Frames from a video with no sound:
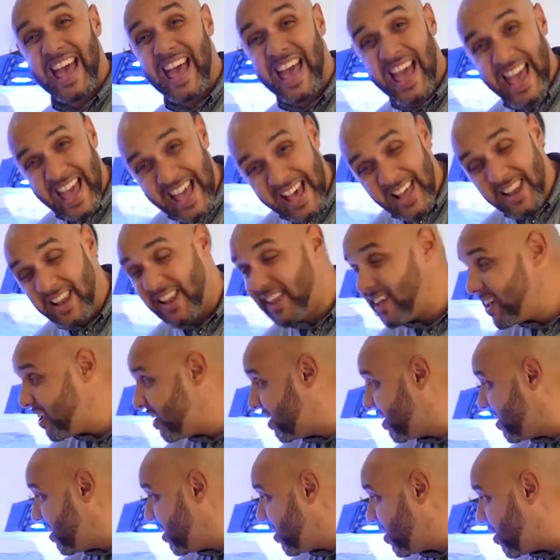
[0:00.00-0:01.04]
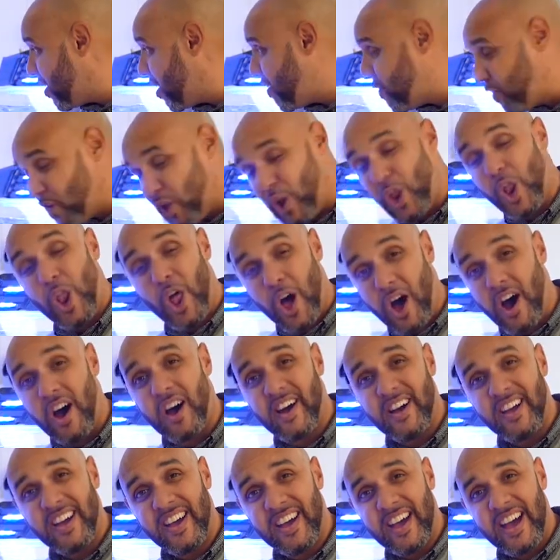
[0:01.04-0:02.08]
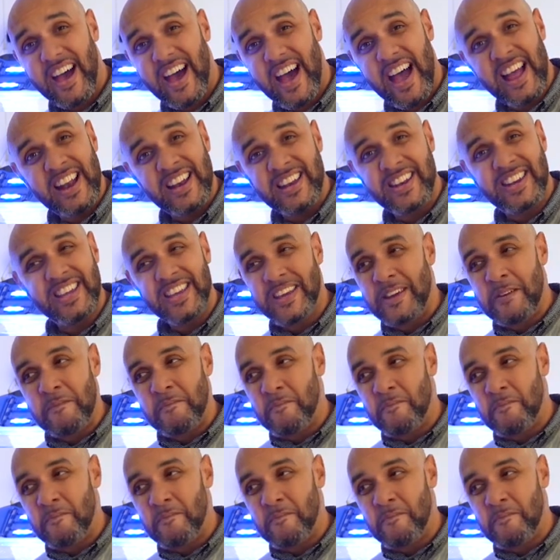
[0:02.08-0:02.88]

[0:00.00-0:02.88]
hell of a lot. And